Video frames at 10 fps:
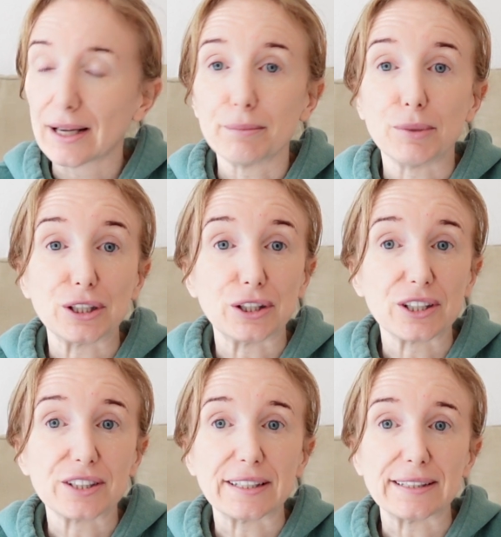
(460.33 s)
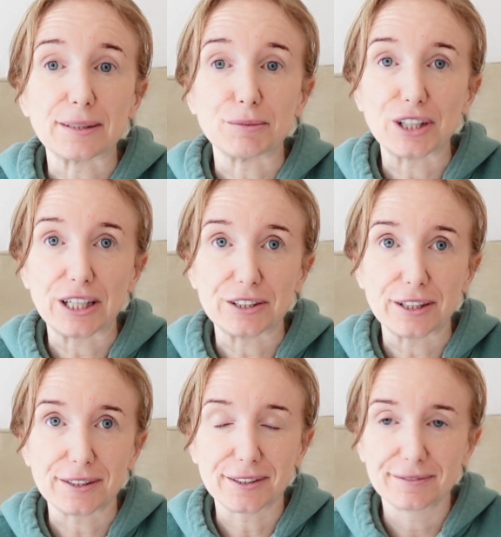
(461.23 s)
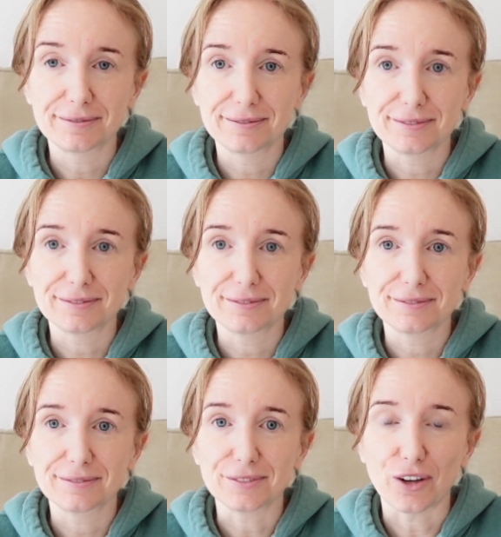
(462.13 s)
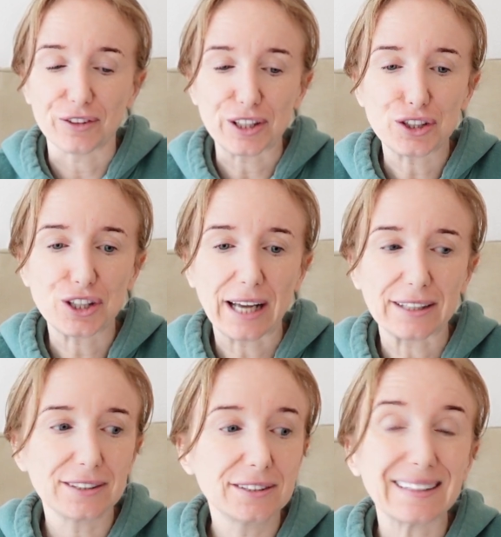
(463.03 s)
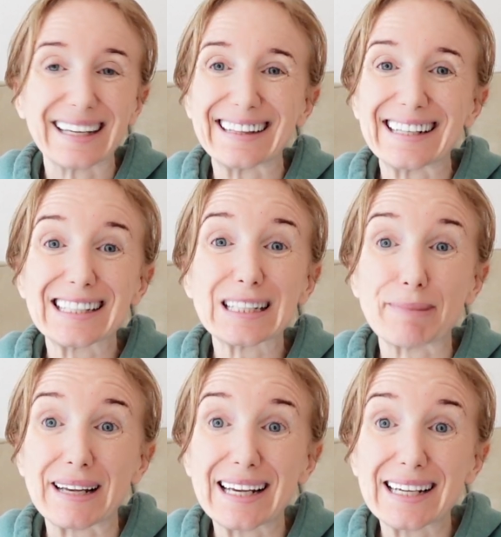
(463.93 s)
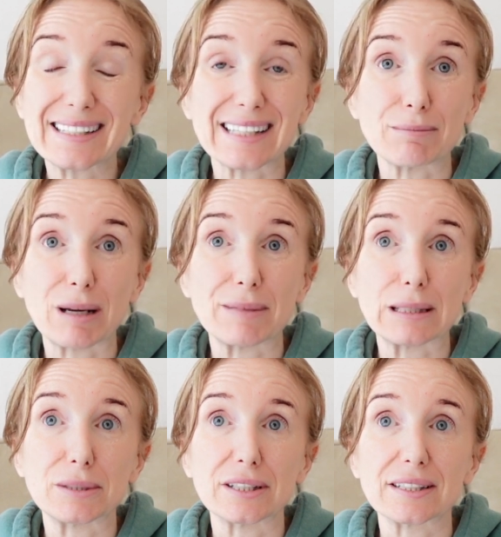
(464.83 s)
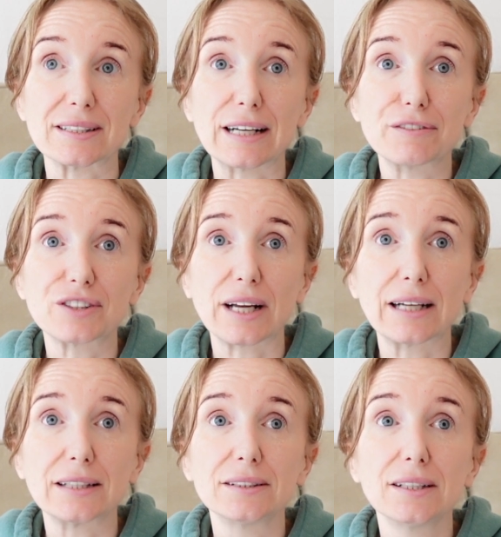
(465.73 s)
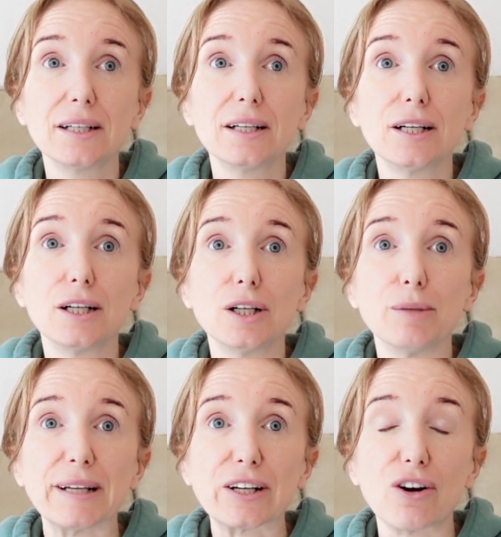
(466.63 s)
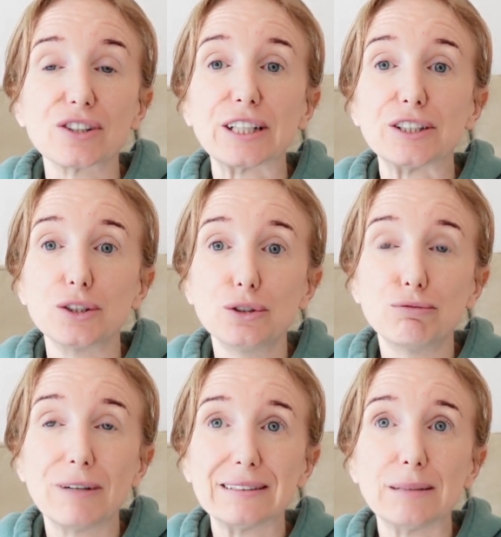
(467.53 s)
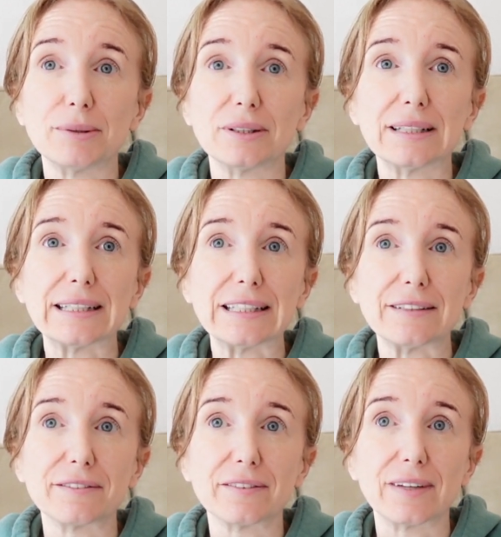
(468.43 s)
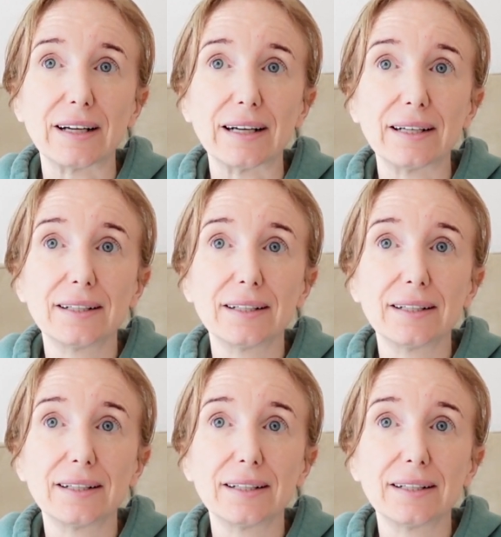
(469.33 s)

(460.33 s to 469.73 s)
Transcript: But you're going to see some changes on this channel, in this space, in my minimalist lifestyle, because I do really believe that